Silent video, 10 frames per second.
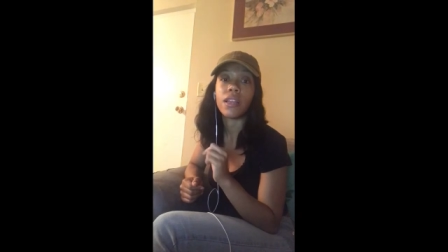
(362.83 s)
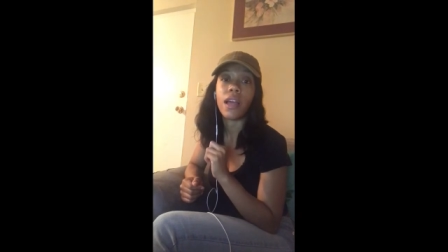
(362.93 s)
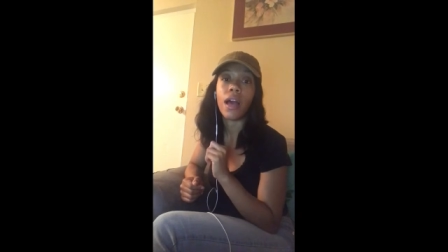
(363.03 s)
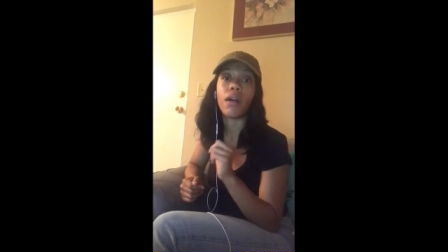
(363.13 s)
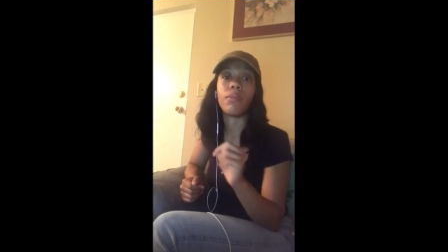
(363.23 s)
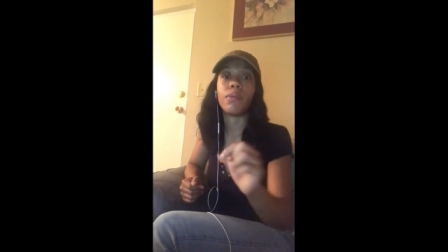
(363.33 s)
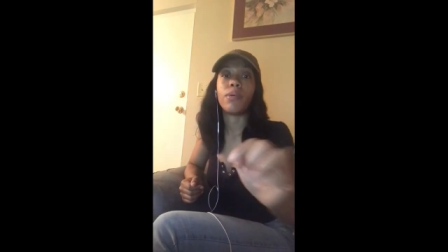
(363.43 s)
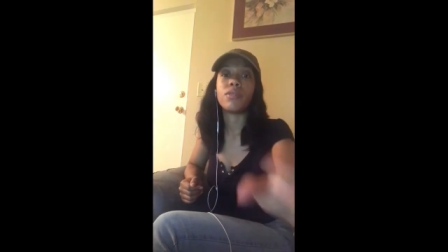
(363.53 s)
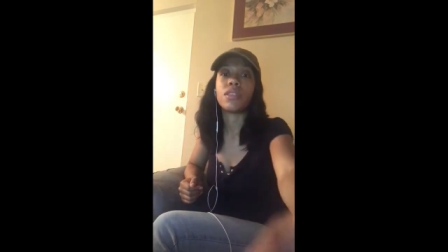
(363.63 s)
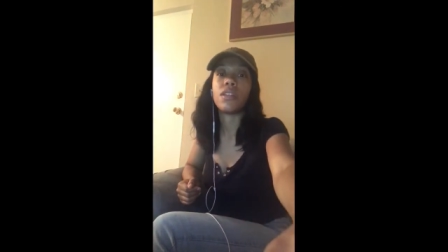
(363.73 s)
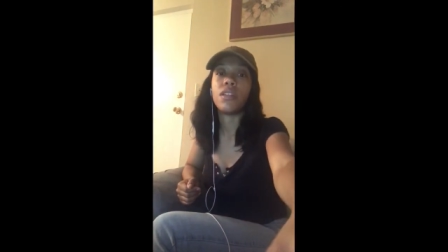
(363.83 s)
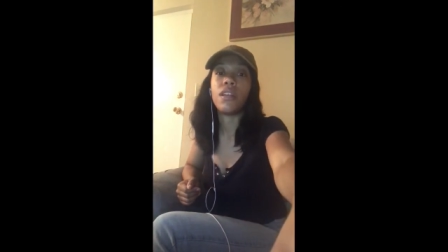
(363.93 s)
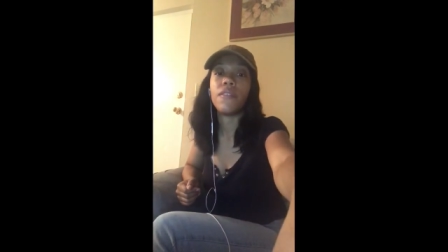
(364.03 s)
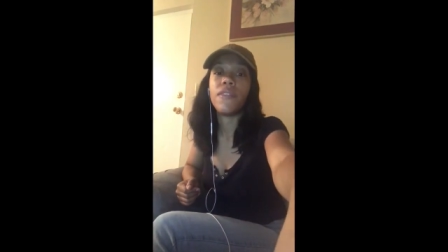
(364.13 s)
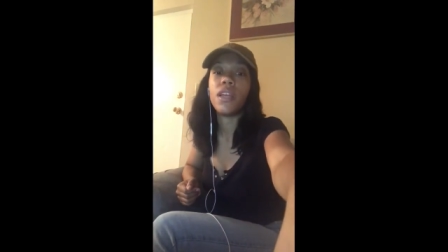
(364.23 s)
I'll be posting
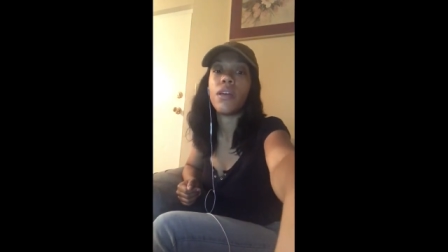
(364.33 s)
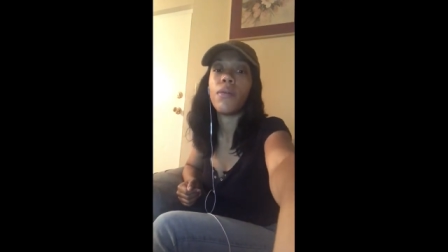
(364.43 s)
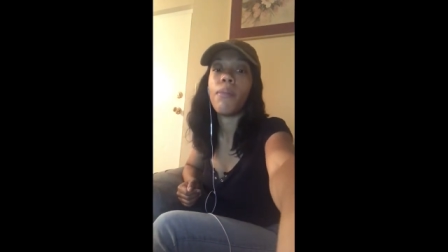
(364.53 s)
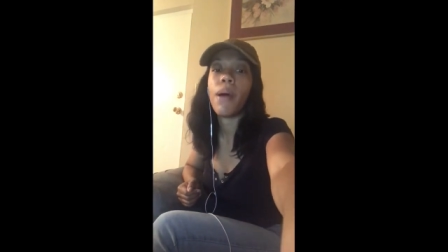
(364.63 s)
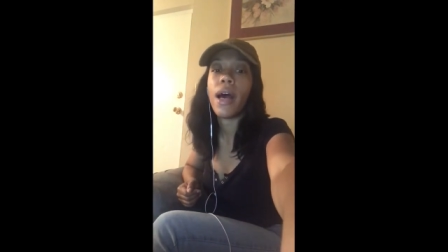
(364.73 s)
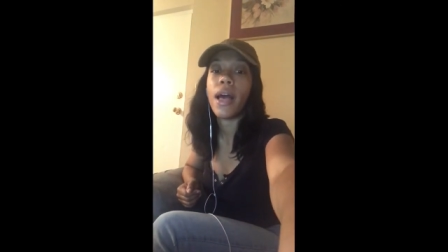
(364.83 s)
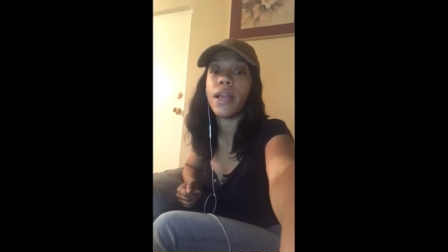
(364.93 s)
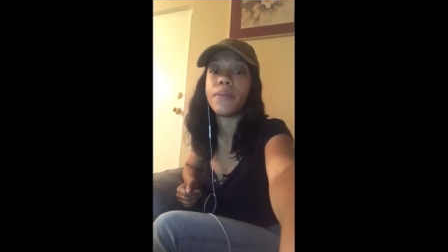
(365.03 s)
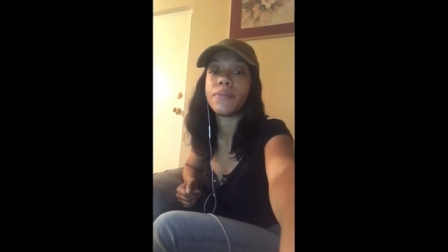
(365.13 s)
another video. Bye.